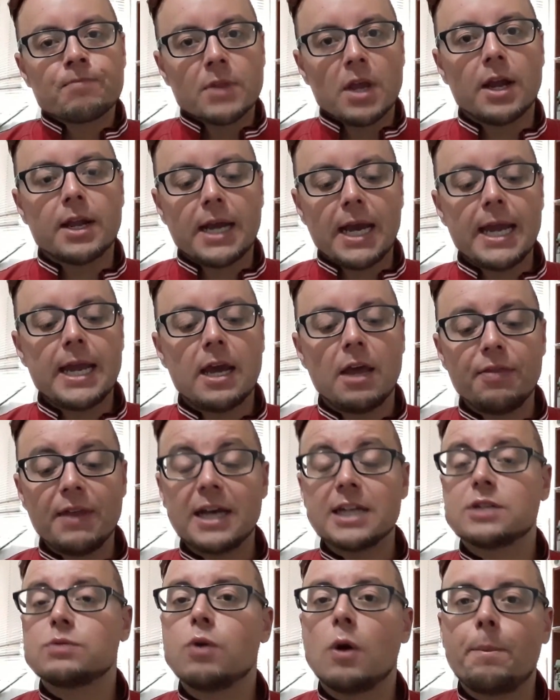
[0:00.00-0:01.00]
Okay, and
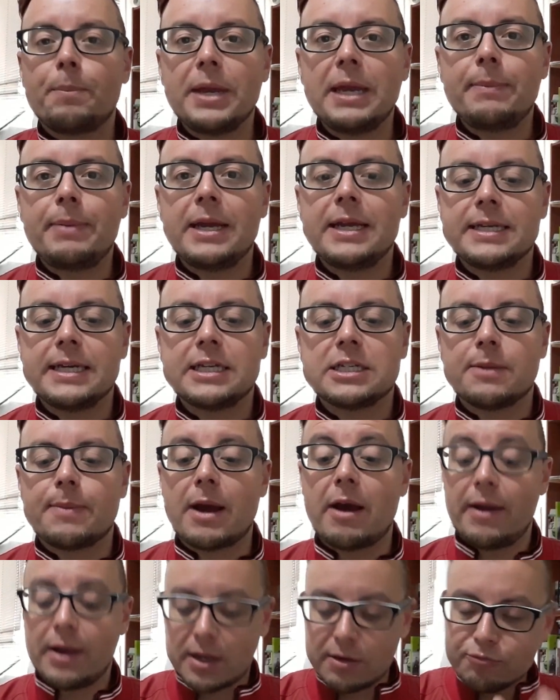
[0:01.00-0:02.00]
that's what BPD is
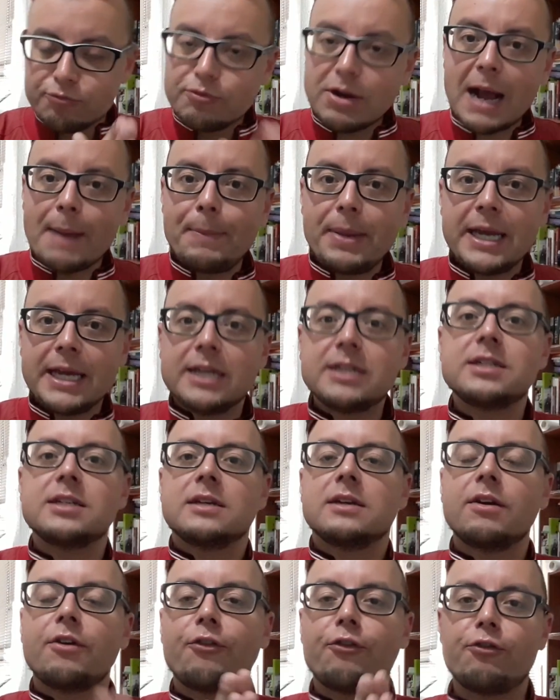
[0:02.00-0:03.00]
about. Rapid,
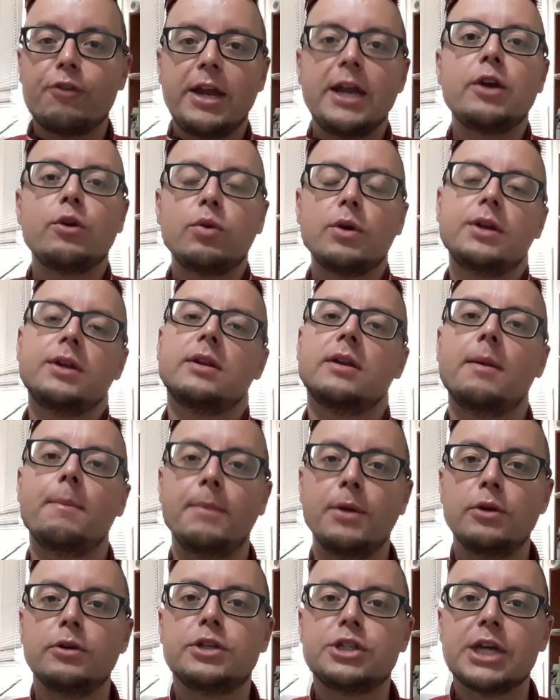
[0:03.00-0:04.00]
frequent
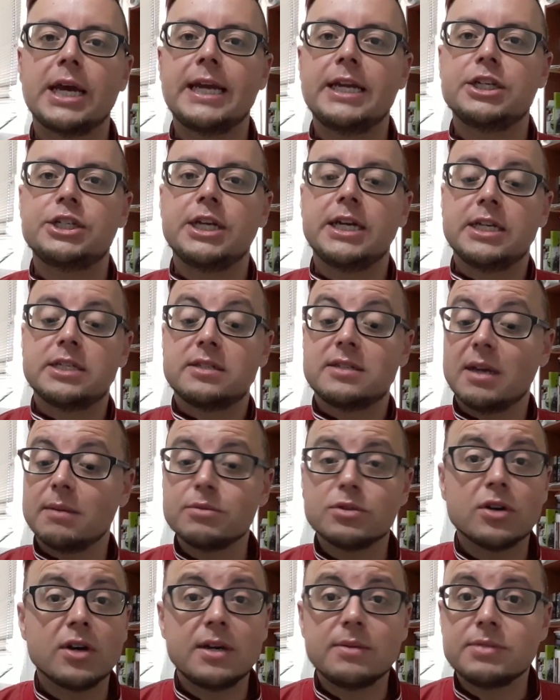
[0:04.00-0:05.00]
mood changes,
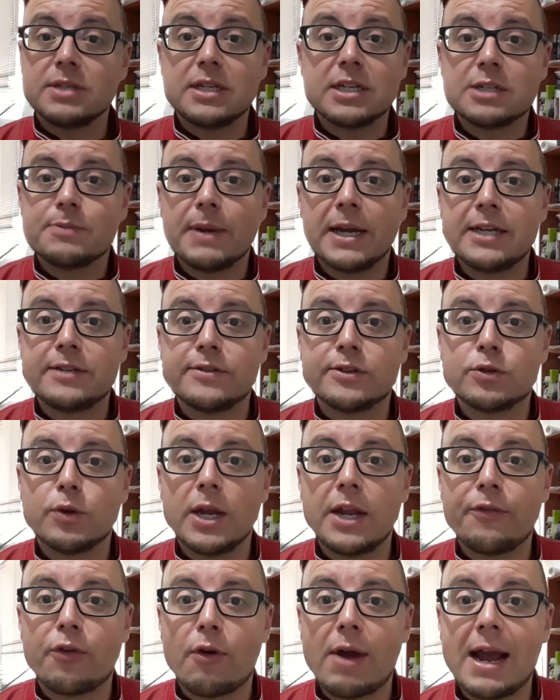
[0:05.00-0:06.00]
sometimes in the space of
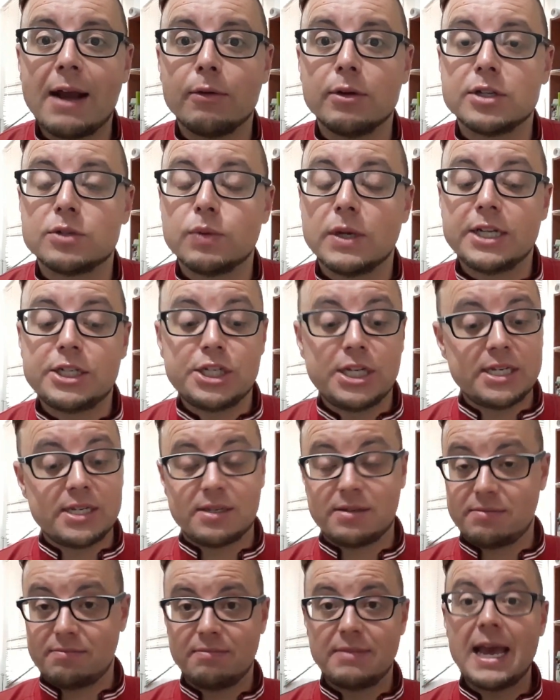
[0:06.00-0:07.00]
24 hours, which
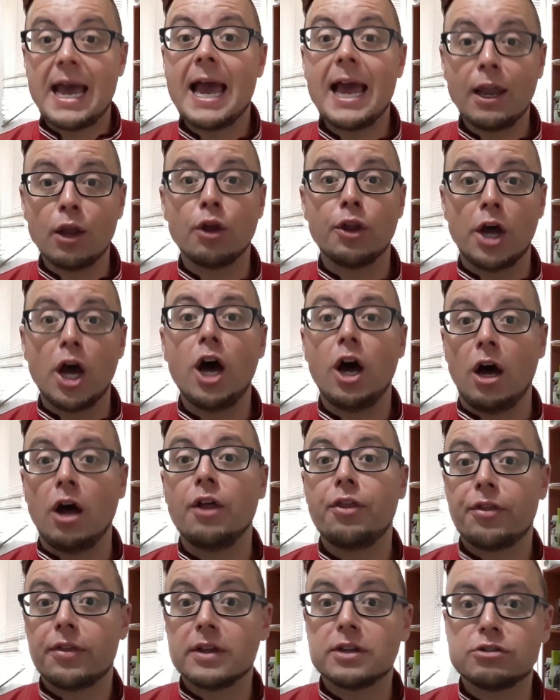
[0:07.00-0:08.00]
is hell on
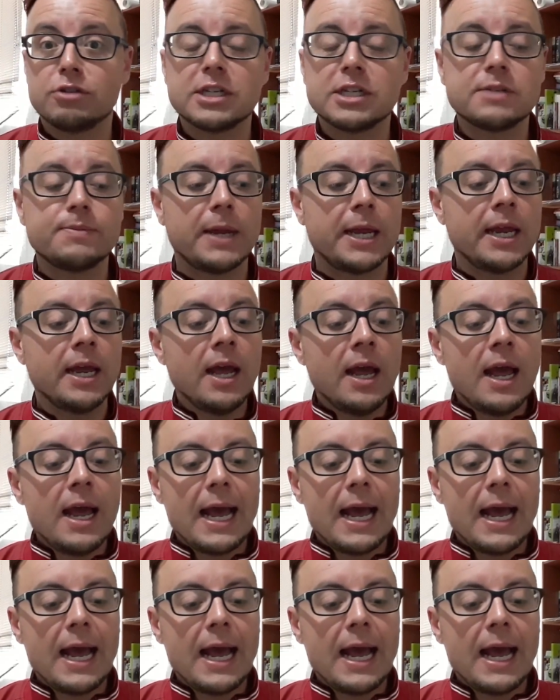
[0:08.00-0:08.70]
earth, trust me.